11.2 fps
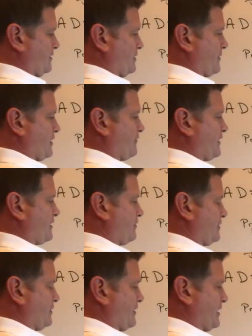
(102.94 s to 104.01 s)
in the amount of
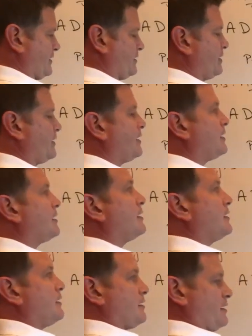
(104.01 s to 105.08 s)
aggregate demand.
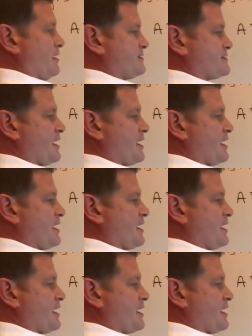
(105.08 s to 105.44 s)
It's